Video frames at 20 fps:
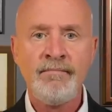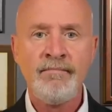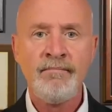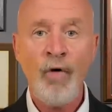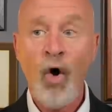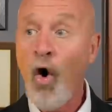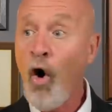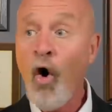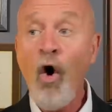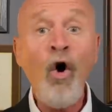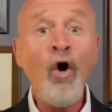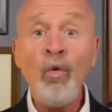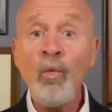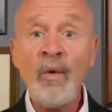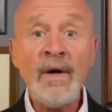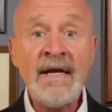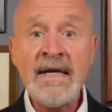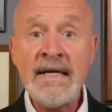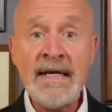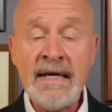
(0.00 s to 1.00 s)
all
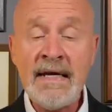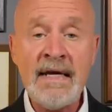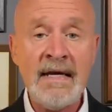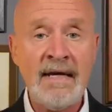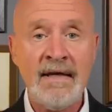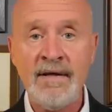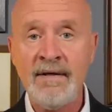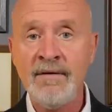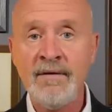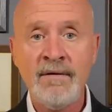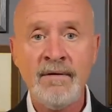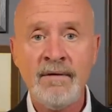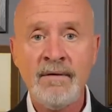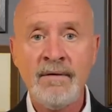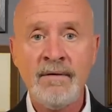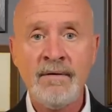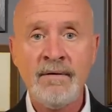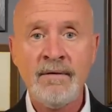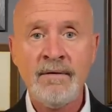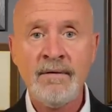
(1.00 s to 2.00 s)
we need
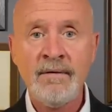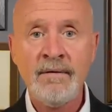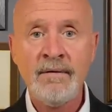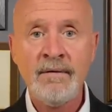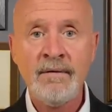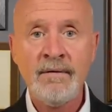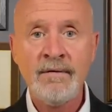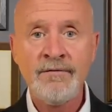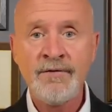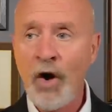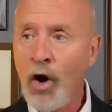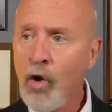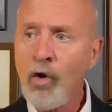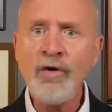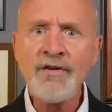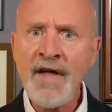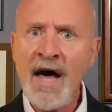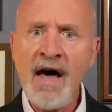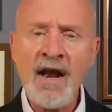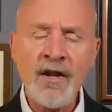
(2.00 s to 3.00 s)
to
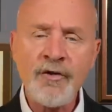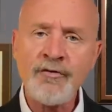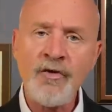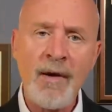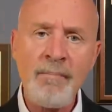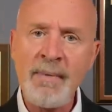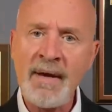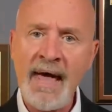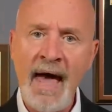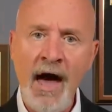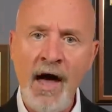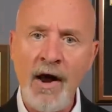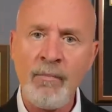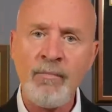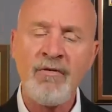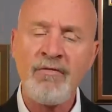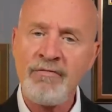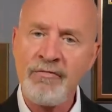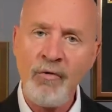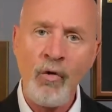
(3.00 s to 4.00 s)
hold Donald Trump
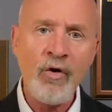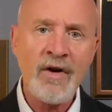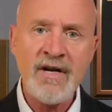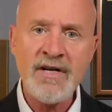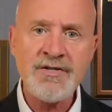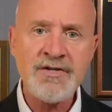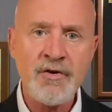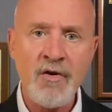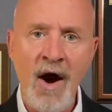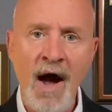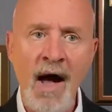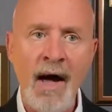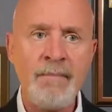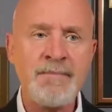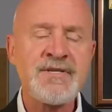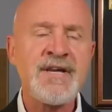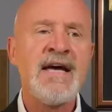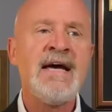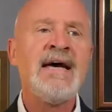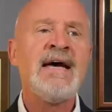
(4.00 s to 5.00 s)
accountable for his
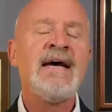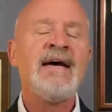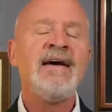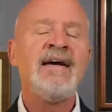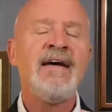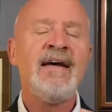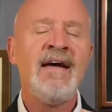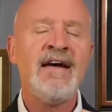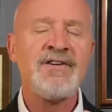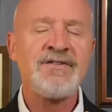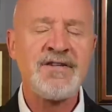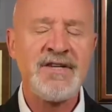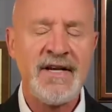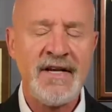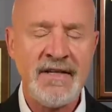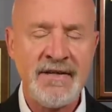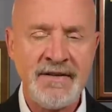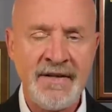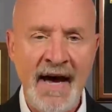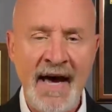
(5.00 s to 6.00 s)
crimes is an
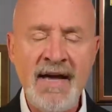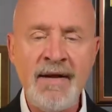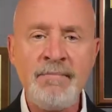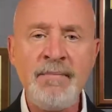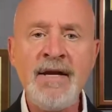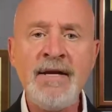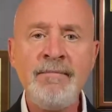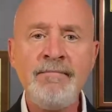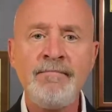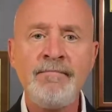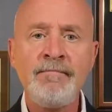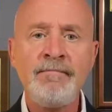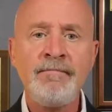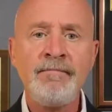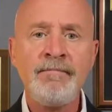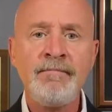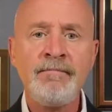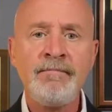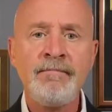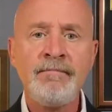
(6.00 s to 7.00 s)
indictment
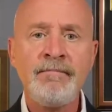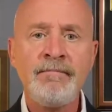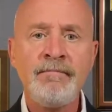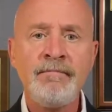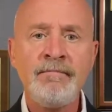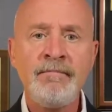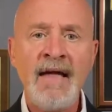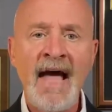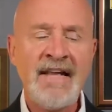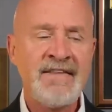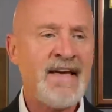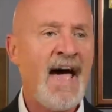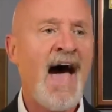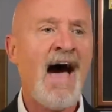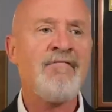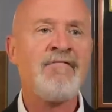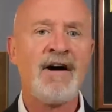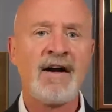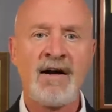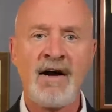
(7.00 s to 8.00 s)
and to
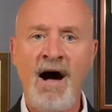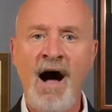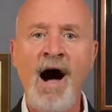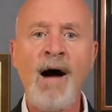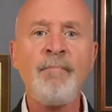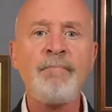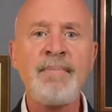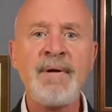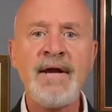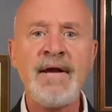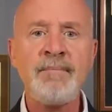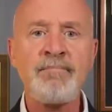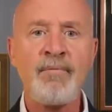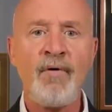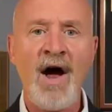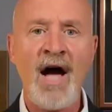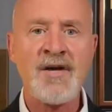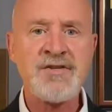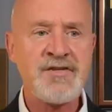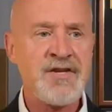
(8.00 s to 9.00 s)
have a competent
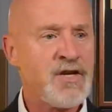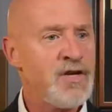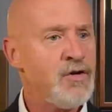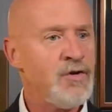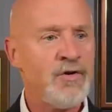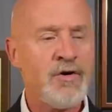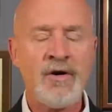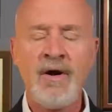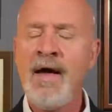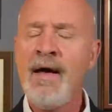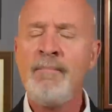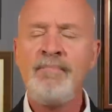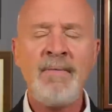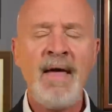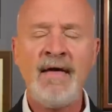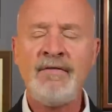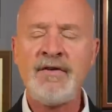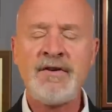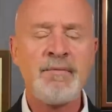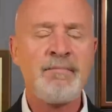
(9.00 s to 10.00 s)
prosecutor,
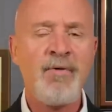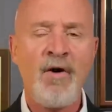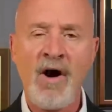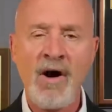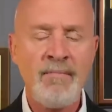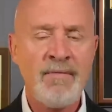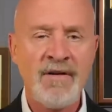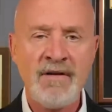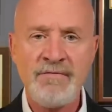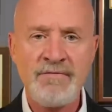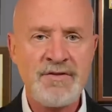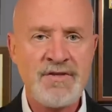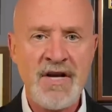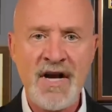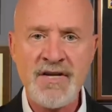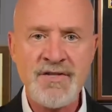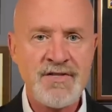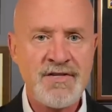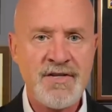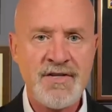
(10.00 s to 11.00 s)
and the Department of
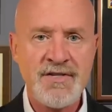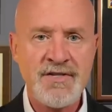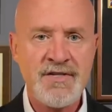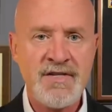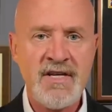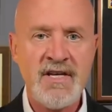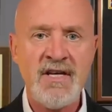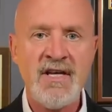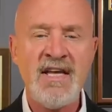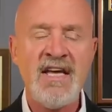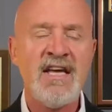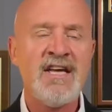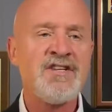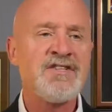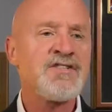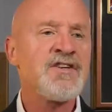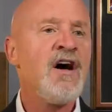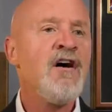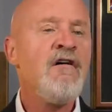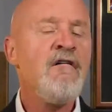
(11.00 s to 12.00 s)
Justice
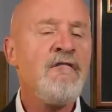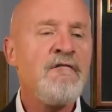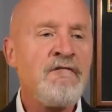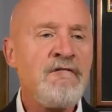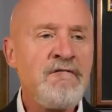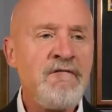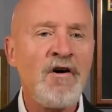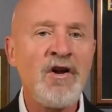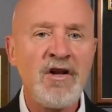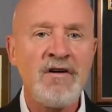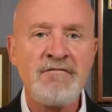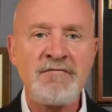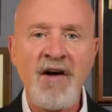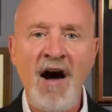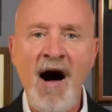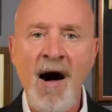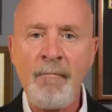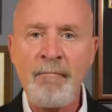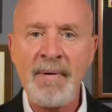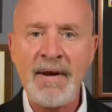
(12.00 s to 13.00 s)
is full of
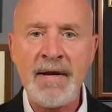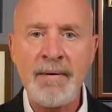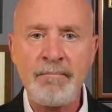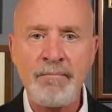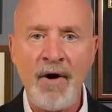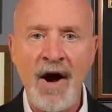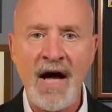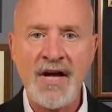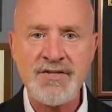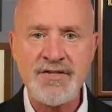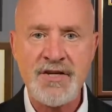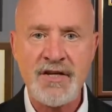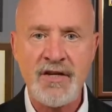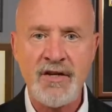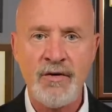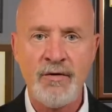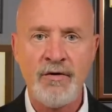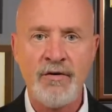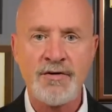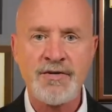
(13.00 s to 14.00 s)
competent
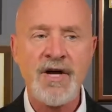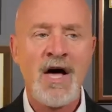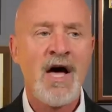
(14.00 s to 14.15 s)
prosecutors,